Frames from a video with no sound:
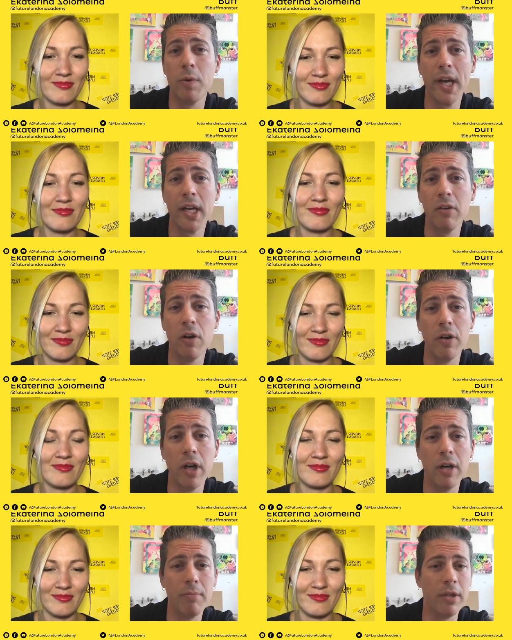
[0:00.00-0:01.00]
Speaker 1: That's what we
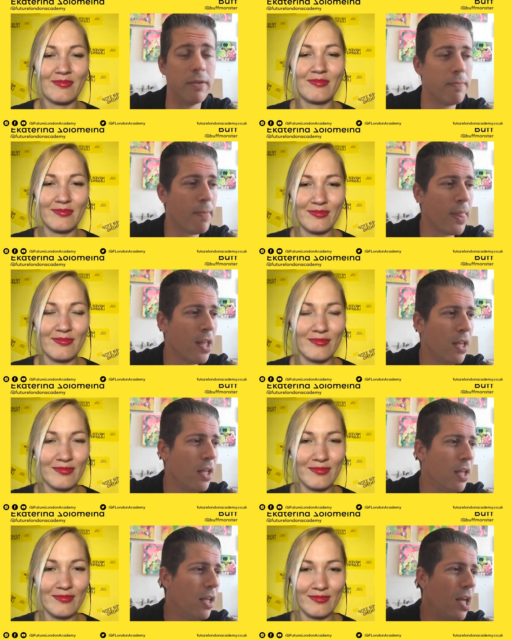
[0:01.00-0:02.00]
had growing.
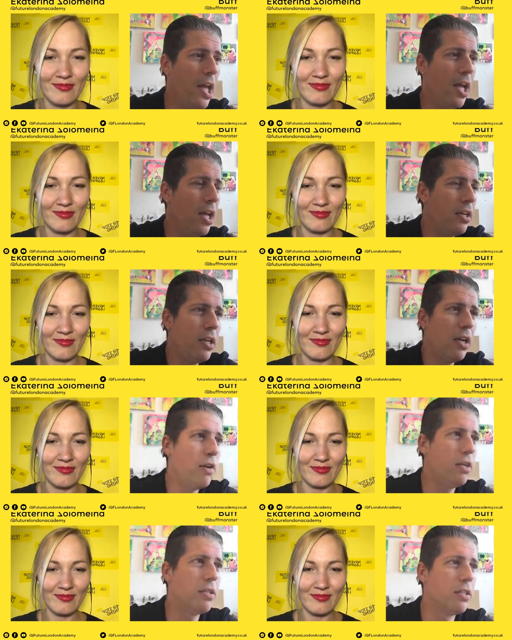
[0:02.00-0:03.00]

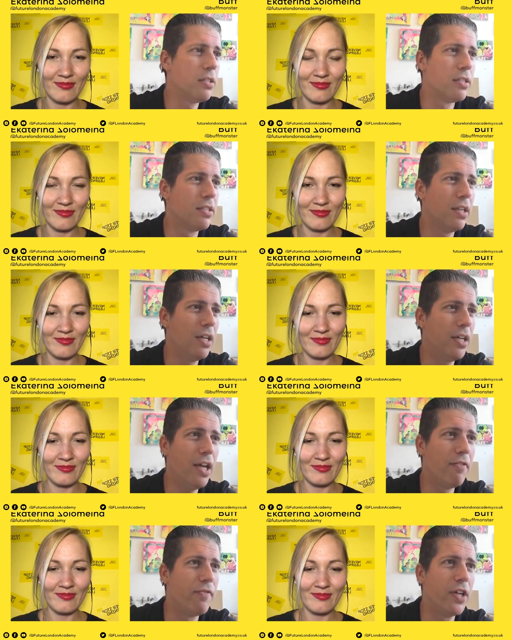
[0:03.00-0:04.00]
And you know, you just
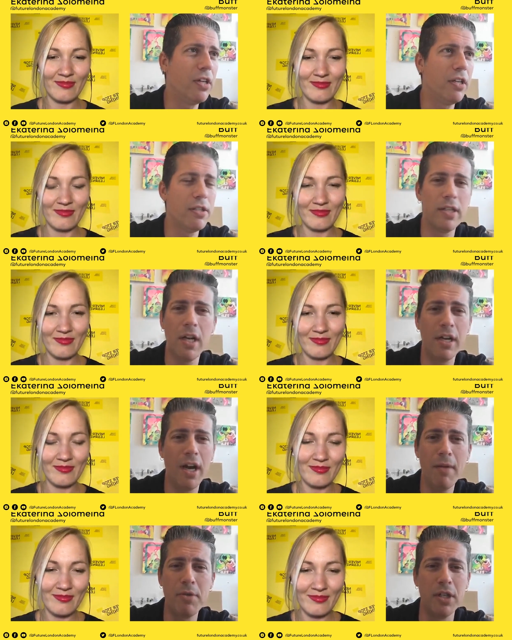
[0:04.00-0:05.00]
uh, yeah, failure is
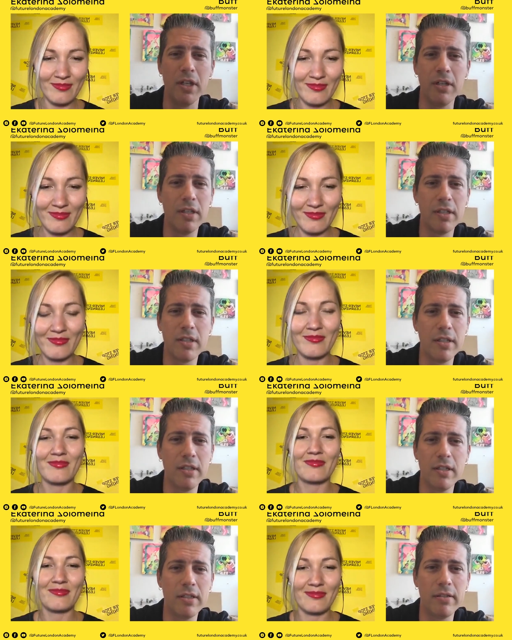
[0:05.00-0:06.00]
not an option.
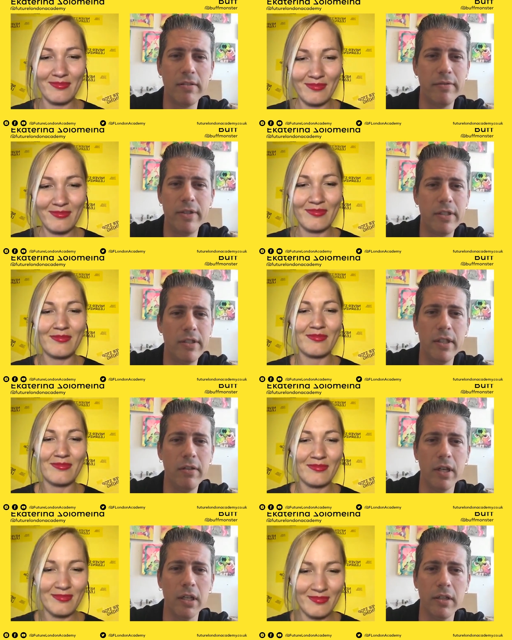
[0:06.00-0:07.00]
Speaker 2: Just, just
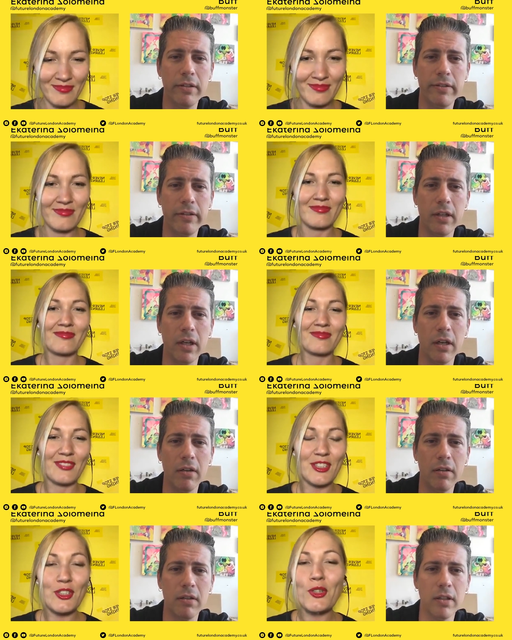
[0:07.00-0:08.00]
do it.
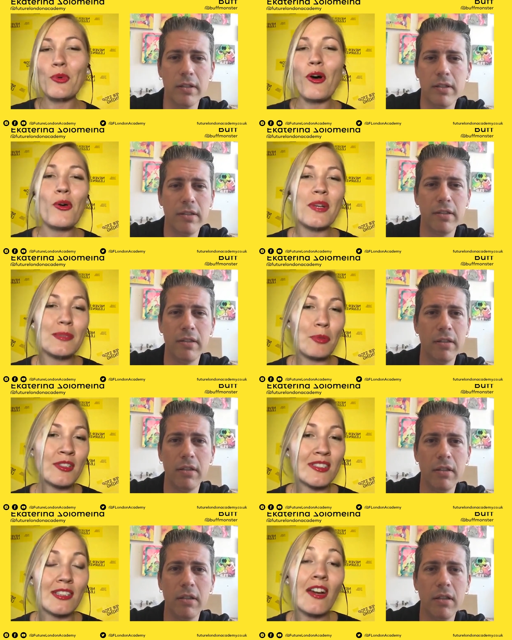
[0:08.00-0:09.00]
So you're always
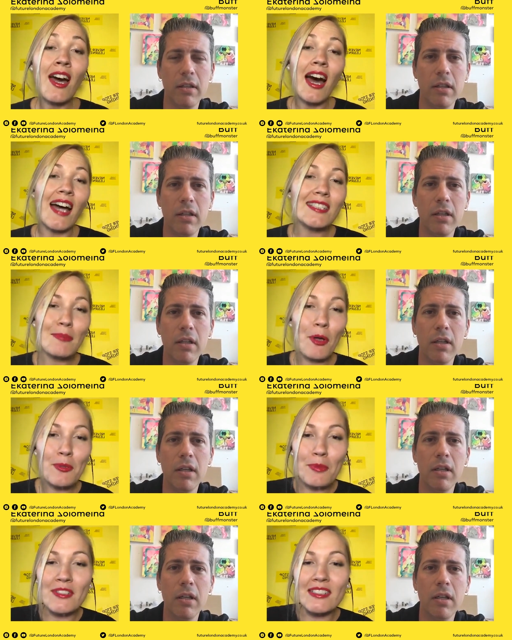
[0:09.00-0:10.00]
positive. I
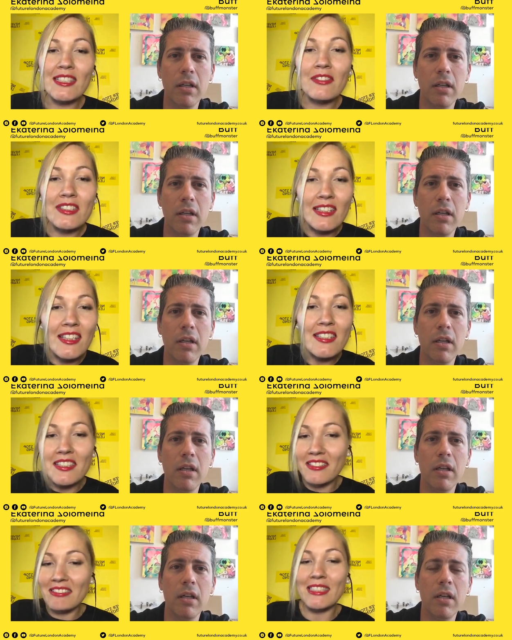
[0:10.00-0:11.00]
suppose positivity
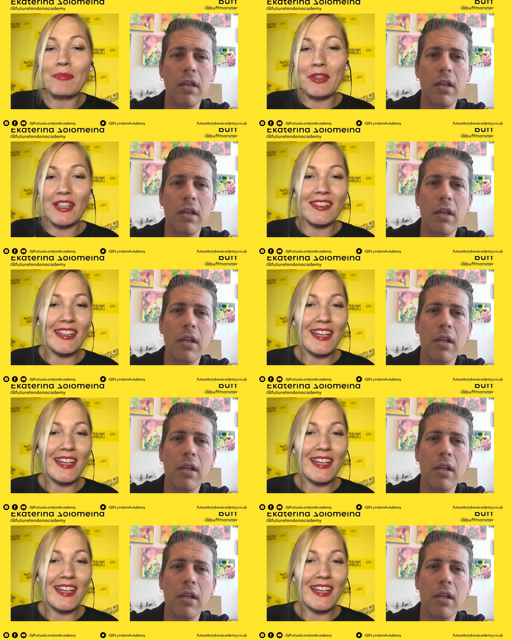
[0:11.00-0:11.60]
is something